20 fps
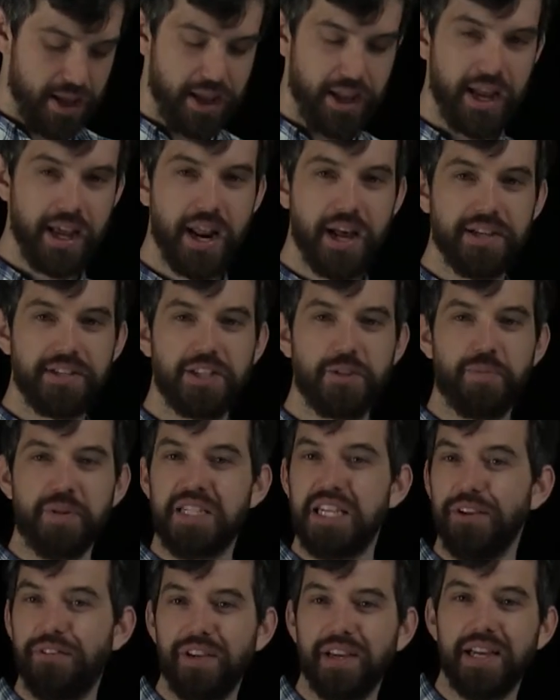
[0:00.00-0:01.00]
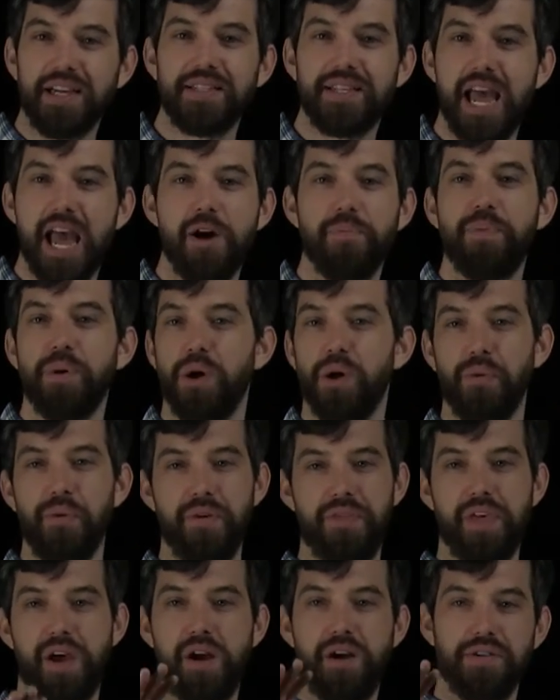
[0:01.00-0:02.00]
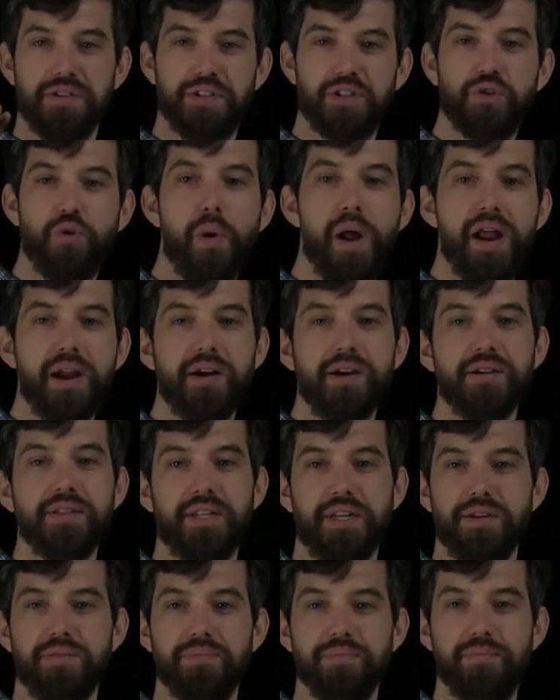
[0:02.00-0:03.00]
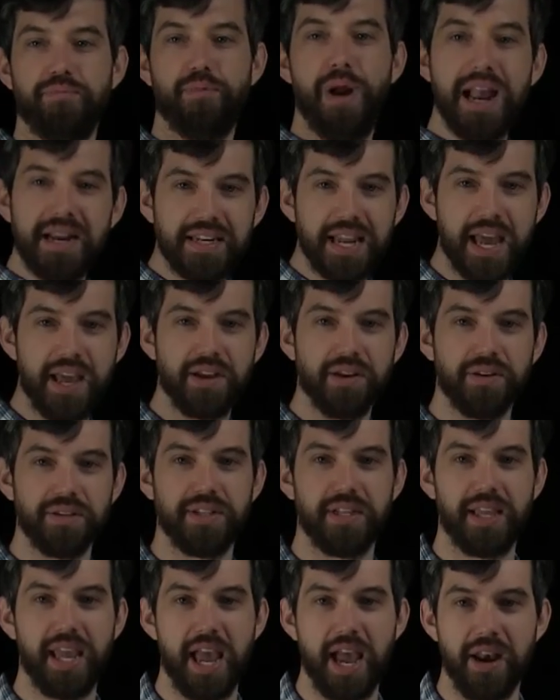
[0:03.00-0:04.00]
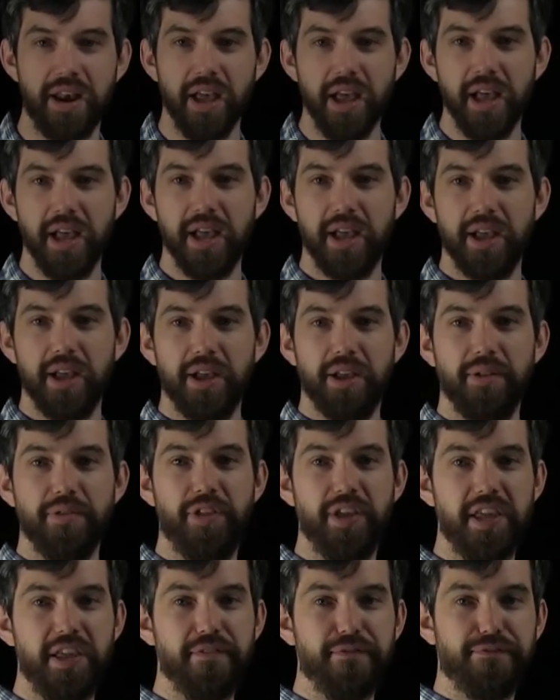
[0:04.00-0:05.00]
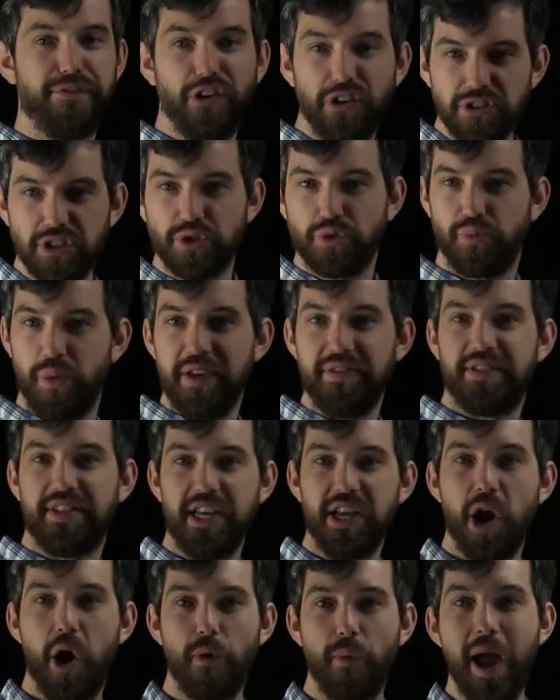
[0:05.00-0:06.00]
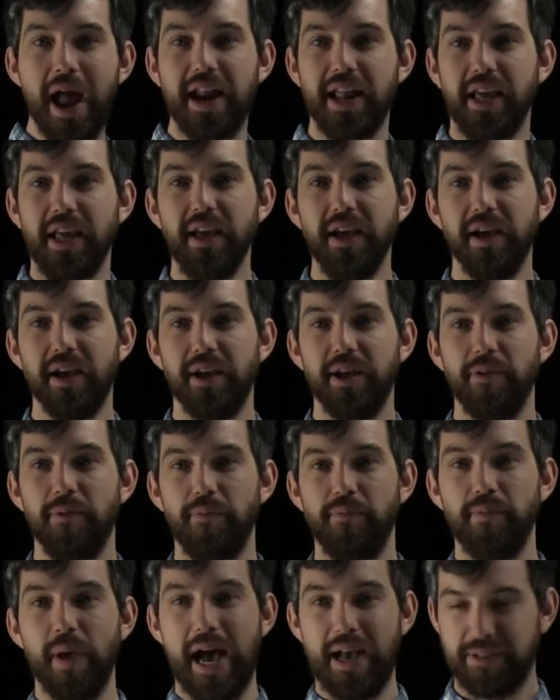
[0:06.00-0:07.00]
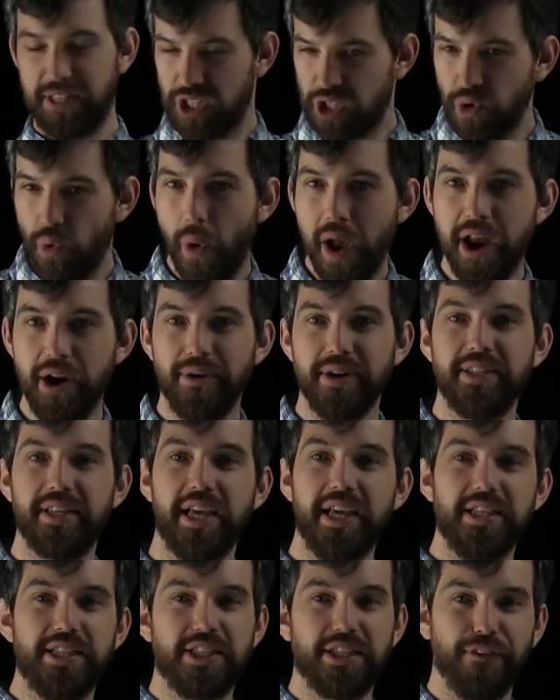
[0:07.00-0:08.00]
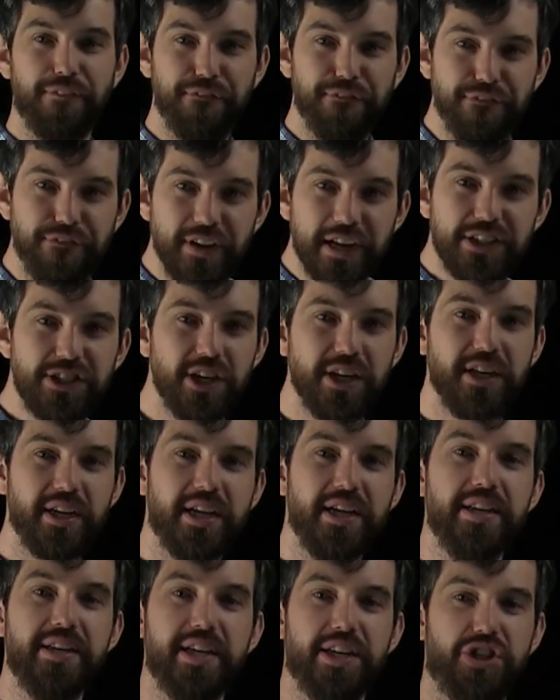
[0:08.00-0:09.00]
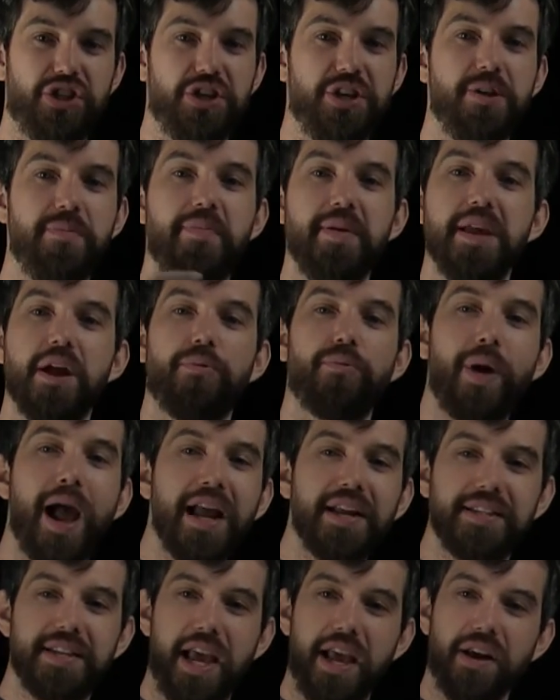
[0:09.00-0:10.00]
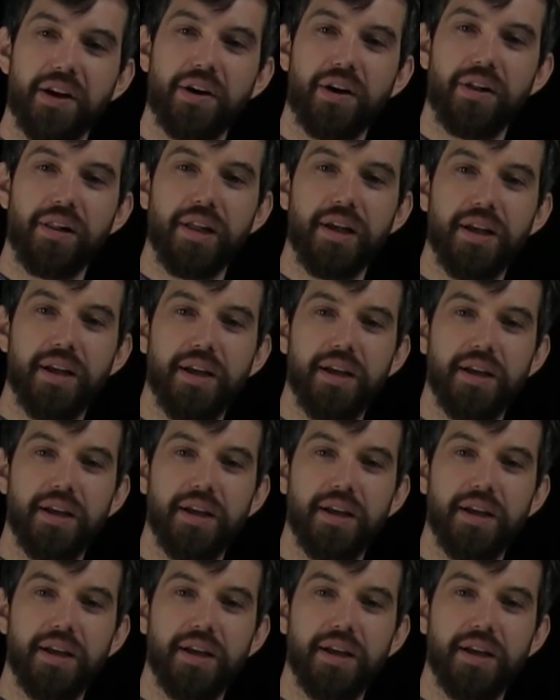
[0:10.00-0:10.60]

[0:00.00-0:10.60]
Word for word: In a specific example with our squares and rectangles again, the first we've seen already, a square is a sufficient condition to be a rectangle.